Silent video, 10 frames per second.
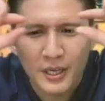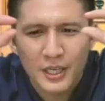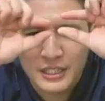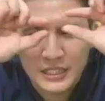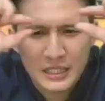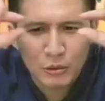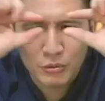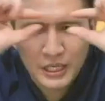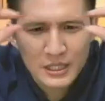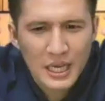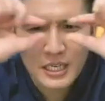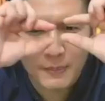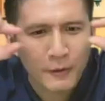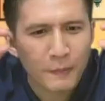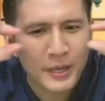D Ludanza
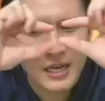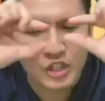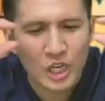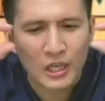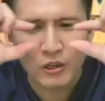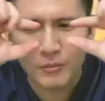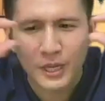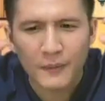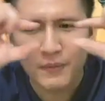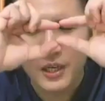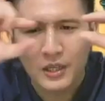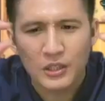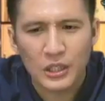Nepeopia chain of me.